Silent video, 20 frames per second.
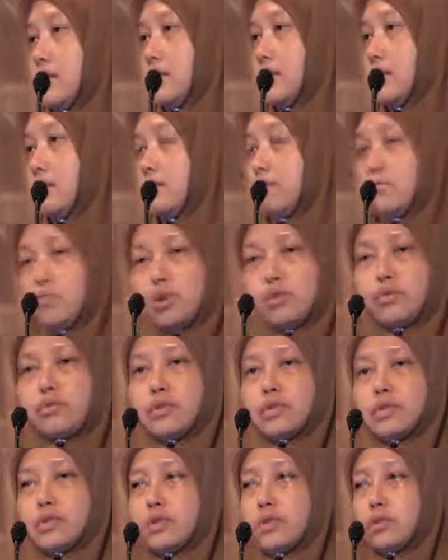and
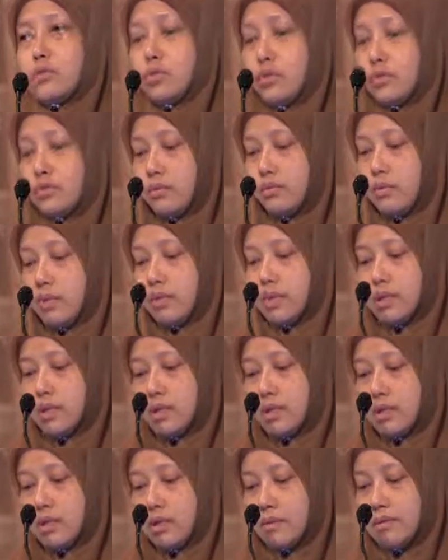profits and so on from the
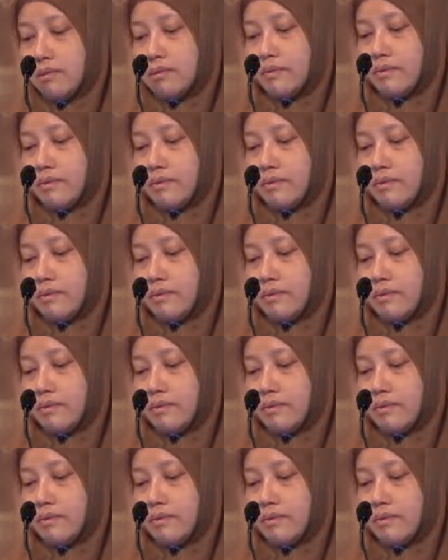business.